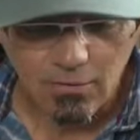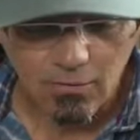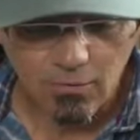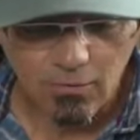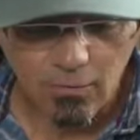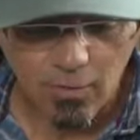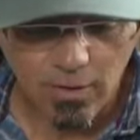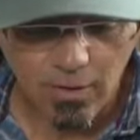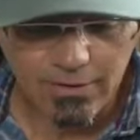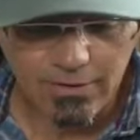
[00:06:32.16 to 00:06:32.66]

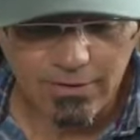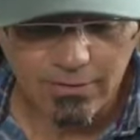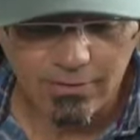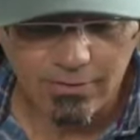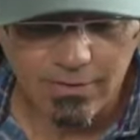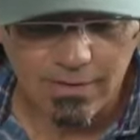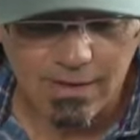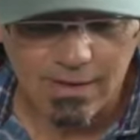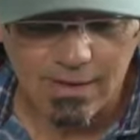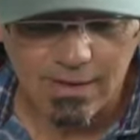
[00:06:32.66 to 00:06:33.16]

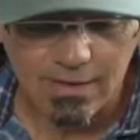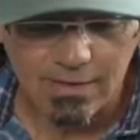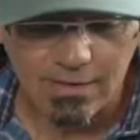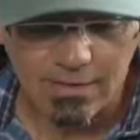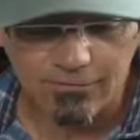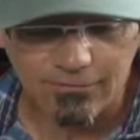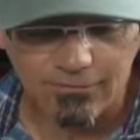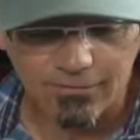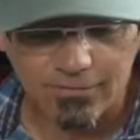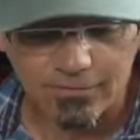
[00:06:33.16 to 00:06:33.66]
wondering
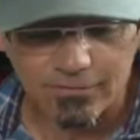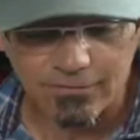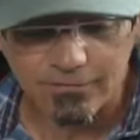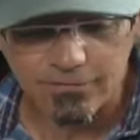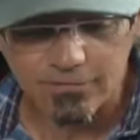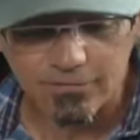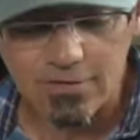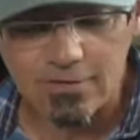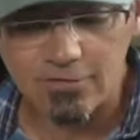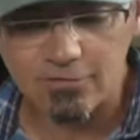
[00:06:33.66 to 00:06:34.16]
if he'll
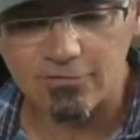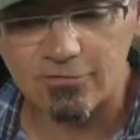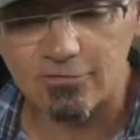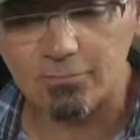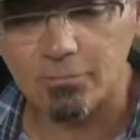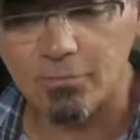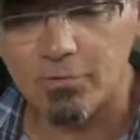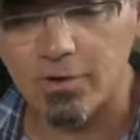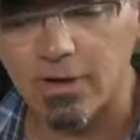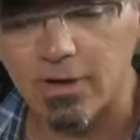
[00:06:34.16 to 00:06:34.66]
see
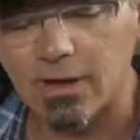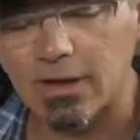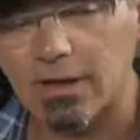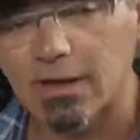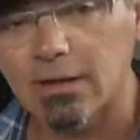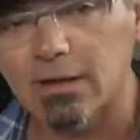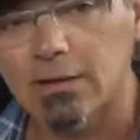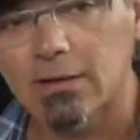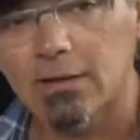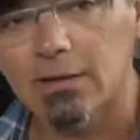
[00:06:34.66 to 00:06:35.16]

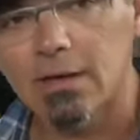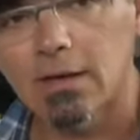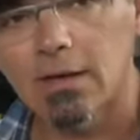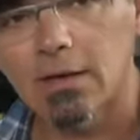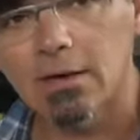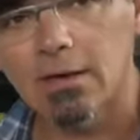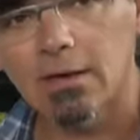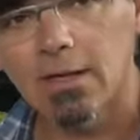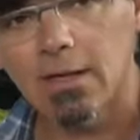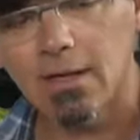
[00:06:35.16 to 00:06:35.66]
spring
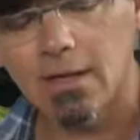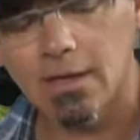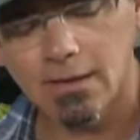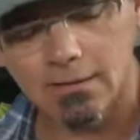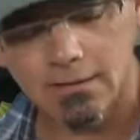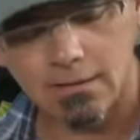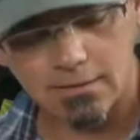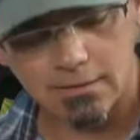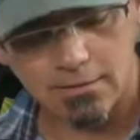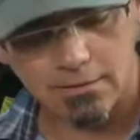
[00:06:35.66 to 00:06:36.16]
again
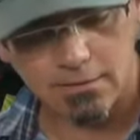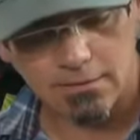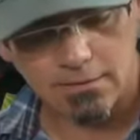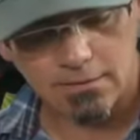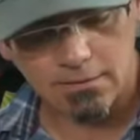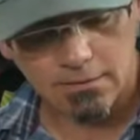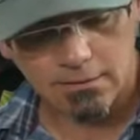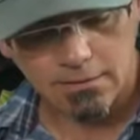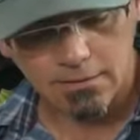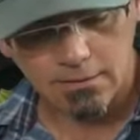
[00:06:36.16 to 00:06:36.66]

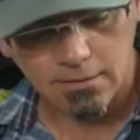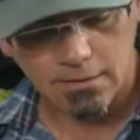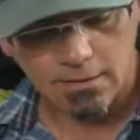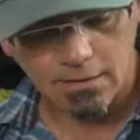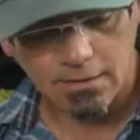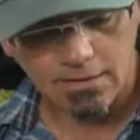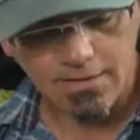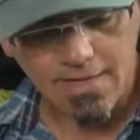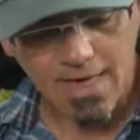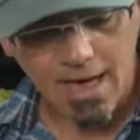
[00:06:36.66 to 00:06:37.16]

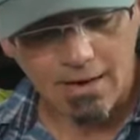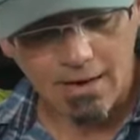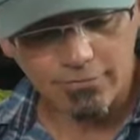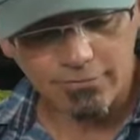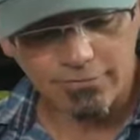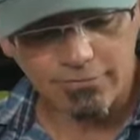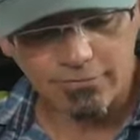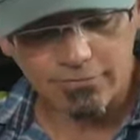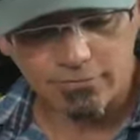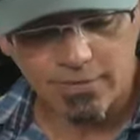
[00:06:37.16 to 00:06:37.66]
and that
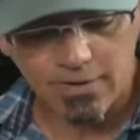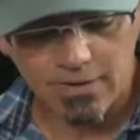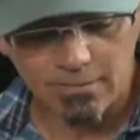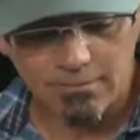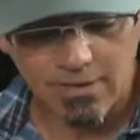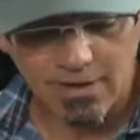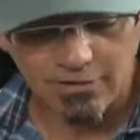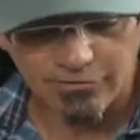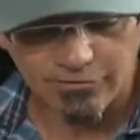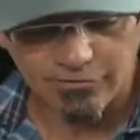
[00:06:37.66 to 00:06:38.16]
was
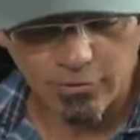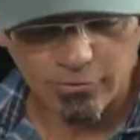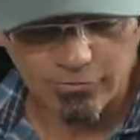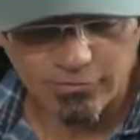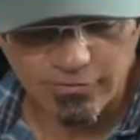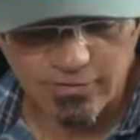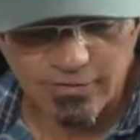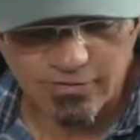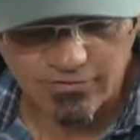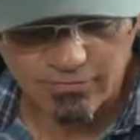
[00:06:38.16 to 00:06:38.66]
written by
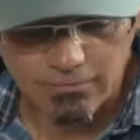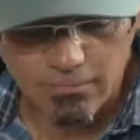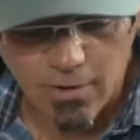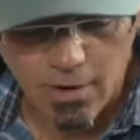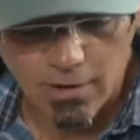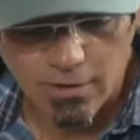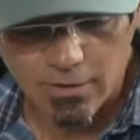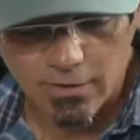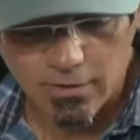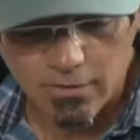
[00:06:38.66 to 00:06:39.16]
Joseph
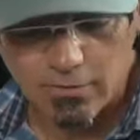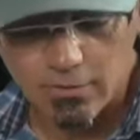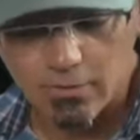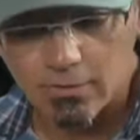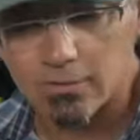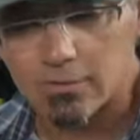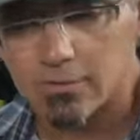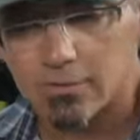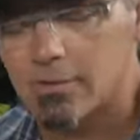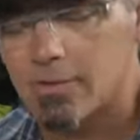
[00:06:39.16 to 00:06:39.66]

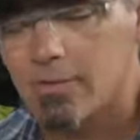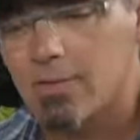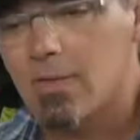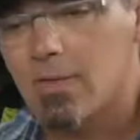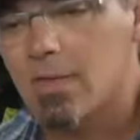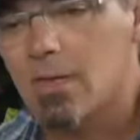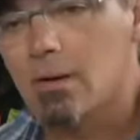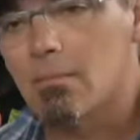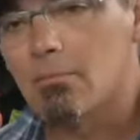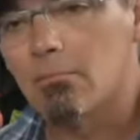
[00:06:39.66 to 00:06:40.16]
Moncure
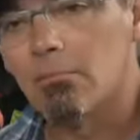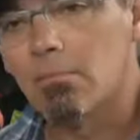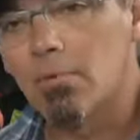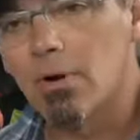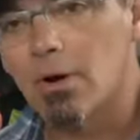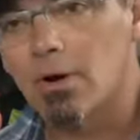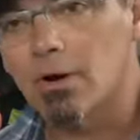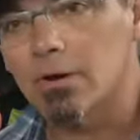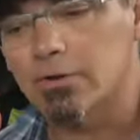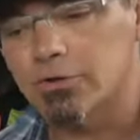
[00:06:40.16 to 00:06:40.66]

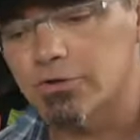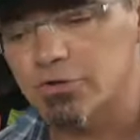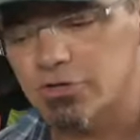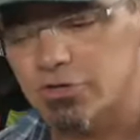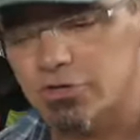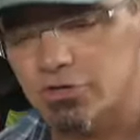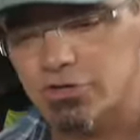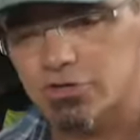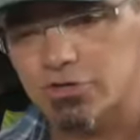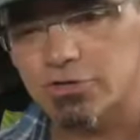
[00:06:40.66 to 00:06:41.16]

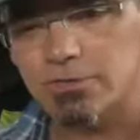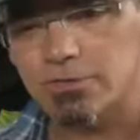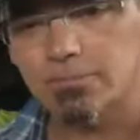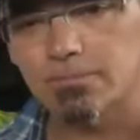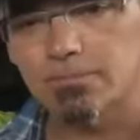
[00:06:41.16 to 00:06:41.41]
March.